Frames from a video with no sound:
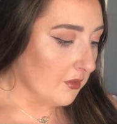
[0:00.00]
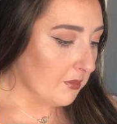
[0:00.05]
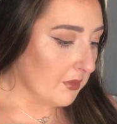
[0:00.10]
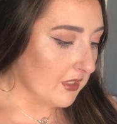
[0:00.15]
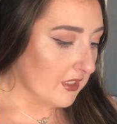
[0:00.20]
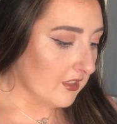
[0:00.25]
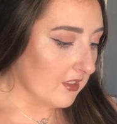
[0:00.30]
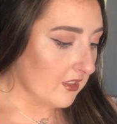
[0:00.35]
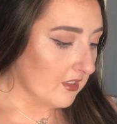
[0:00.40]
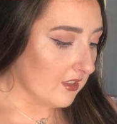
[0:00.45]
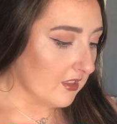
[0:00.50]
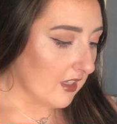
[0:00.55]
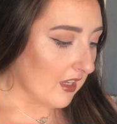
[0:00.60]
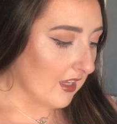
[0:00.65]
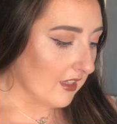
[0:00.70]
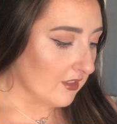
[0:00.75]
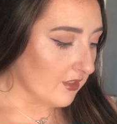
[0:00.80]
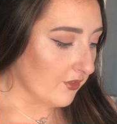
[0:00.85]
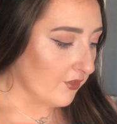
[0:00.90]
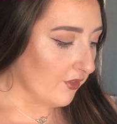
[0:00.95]
Printed
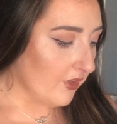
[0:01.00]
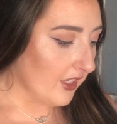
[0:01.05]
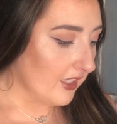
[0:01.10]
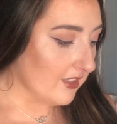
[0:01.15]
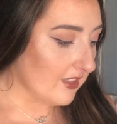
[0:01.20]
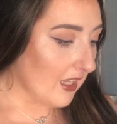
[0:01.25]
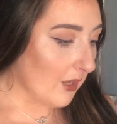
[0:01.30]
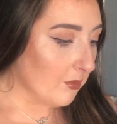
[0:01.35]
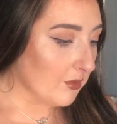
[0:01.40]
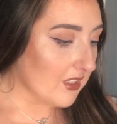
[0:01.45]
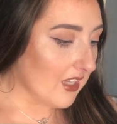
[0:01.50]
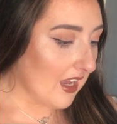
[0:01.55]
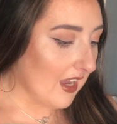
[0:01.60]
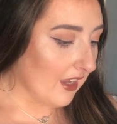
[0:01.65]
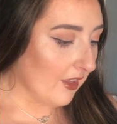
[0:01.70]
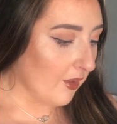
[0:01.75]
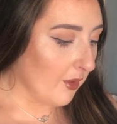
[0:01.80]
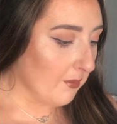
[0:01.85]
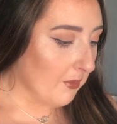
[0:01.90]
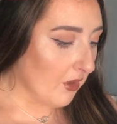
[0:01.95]
as a face. That was an
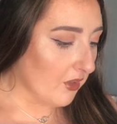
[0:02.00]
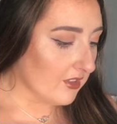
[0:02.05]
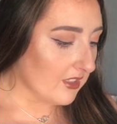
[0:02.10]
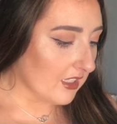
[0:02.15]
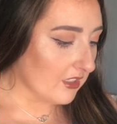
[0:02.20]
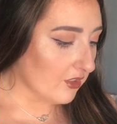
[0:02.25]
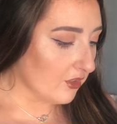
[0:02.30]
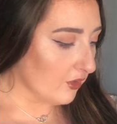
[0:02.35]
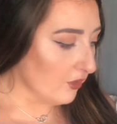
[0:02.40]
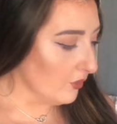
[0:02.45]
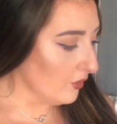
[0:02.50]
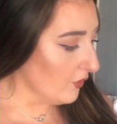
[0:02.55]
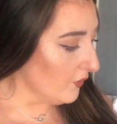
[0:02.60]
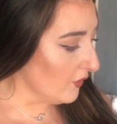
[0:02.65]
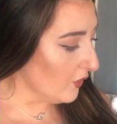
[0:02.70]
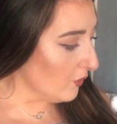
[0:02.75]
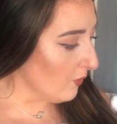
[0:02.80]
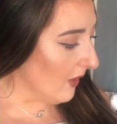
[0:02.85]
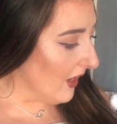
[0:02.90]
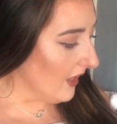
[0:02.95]
Accio Box exclusive
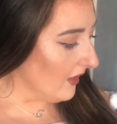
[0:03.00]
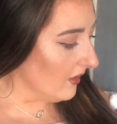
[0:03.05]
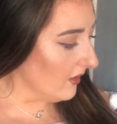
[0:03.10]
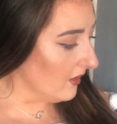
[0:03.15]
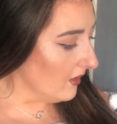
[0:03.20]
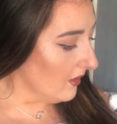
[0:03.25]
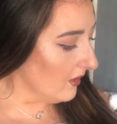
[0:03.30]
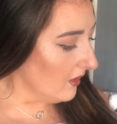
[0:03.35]
as well.